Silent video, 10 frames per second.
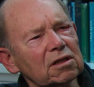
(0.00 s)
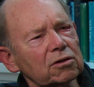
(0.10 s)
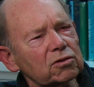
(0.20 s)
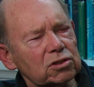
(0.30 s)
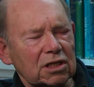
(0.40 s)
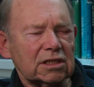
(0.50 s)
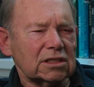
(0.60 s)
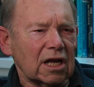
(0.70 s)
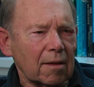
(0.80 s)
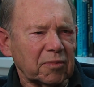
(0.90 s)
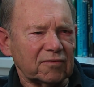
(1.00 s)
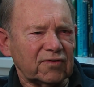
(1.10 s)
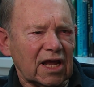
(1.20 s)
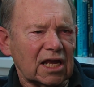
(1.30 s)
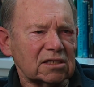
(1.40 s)
usually it's a couple of
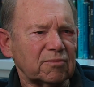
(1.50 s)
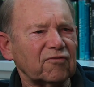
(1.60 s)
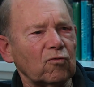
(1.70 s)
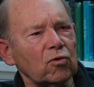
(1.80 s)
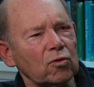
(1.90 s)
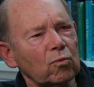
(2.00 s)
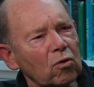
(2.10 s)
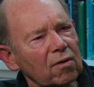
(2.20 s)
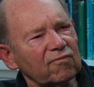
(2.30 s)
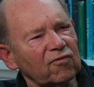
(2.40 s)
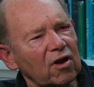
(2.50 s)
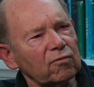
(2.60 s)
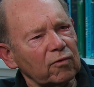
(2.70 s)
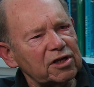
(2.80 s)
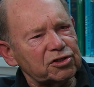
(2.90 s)
days before the warm
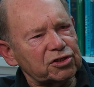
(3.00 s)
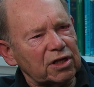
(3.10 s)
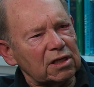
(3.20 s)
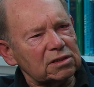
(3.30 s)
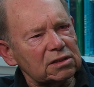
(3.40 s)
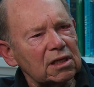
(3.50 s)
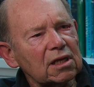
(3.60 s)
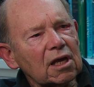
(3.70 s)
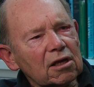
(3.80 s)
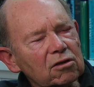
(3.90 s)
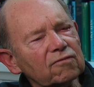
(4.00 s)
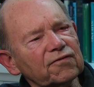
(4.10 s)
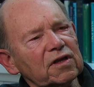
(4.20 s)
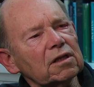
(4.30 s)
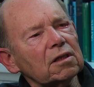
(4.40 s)
front reaches us. You'll
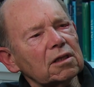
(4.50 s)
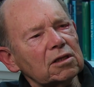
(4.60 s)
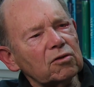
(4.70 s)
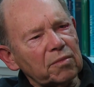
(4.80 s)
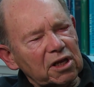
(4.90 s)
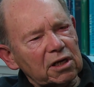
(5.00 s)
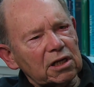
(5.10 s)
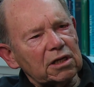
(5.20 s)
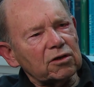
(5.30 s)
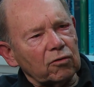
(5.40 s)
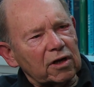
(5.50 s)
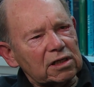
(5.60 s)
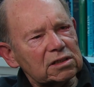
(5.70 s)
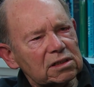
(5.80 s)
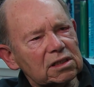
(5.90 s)
feel the humidity
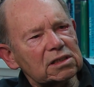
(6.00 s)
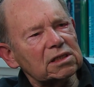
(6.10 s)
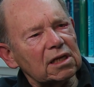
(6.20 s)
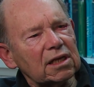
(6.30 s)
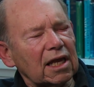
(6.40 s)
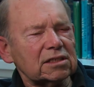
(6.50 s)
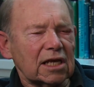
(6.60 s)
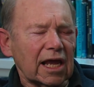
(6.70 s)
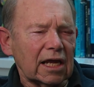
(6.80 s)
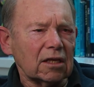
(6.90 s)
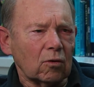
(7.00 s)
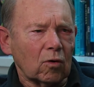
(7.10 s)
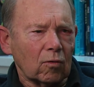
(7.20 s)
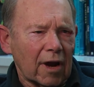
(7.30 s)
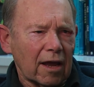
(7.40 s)
increase. The sun gets a halo
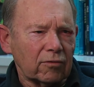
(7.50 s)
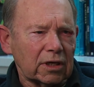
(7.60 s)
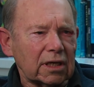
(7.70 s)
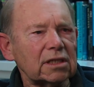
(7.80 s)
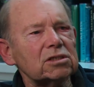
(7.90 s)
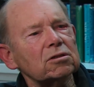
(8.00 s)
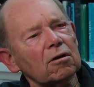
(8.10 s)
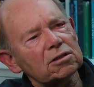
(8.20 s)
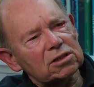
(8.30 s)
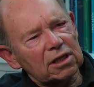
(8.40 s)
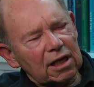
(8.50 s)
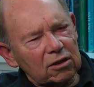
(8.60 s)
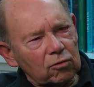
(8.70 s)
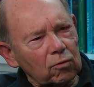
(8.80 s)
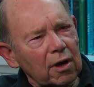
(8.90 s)
around it. It starts to
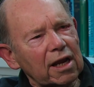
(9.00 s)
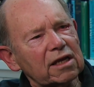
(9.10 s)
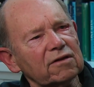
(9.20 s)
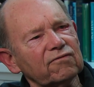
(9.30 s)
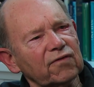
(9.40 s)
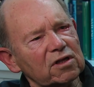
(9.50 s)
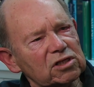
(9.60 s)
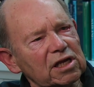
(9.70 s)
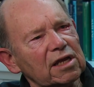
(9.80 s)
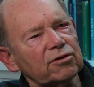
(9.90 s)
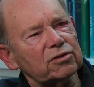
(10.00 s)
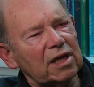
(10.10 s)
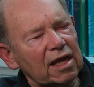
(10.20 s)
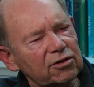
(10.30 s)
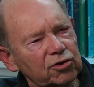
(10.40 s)
get gray and fuzzy, and you
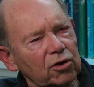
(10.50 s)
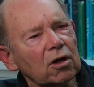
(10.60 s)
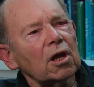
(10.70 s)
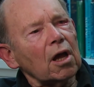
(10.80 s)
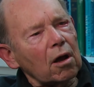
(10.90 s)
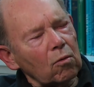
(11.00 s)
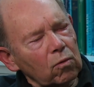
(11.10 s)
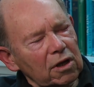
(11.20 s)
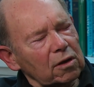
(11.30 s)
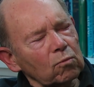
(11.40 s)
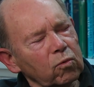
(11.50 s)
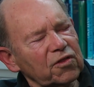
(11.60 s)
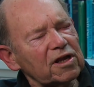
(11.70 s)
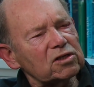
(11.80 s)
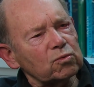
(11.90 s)
enter, a,
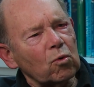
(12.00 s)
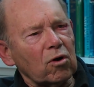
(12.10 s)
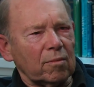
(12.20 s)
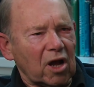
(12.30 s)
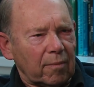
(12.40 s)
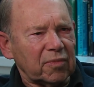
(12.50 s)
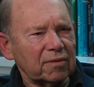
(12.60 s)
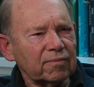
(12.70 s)
things warm up.